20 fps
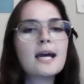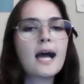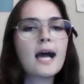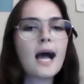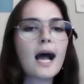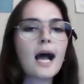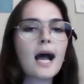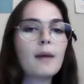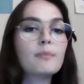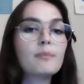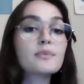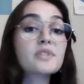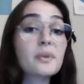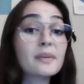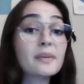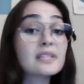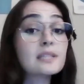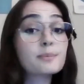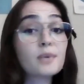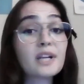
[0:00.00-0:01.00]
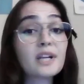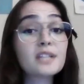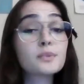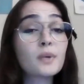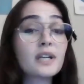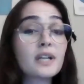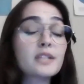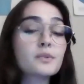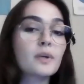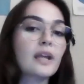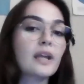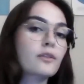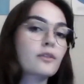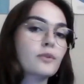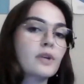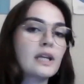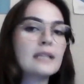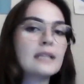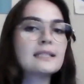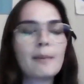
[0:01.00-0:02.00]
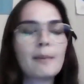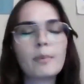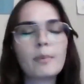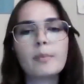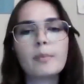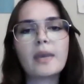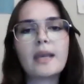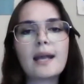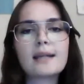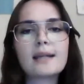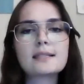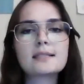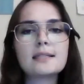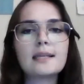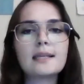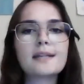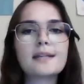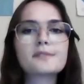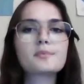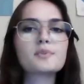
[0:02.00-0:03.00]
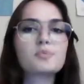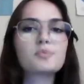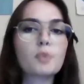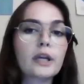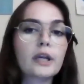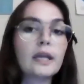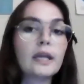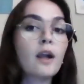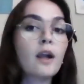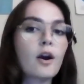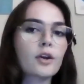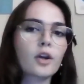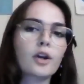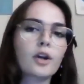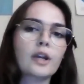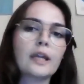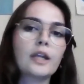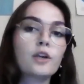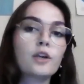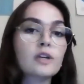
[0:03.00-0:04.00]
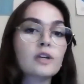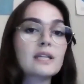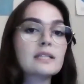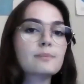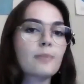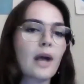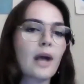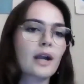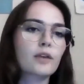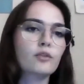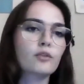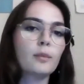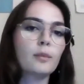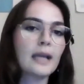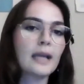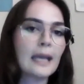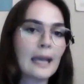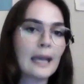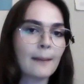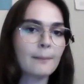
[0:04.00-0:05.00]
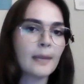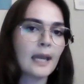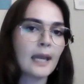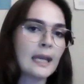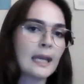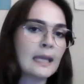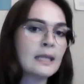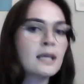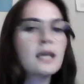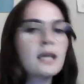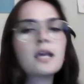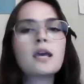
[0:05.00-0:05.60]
So in spring 2023, Tampa Bay SDS was working on our increased Black enrollment campaign,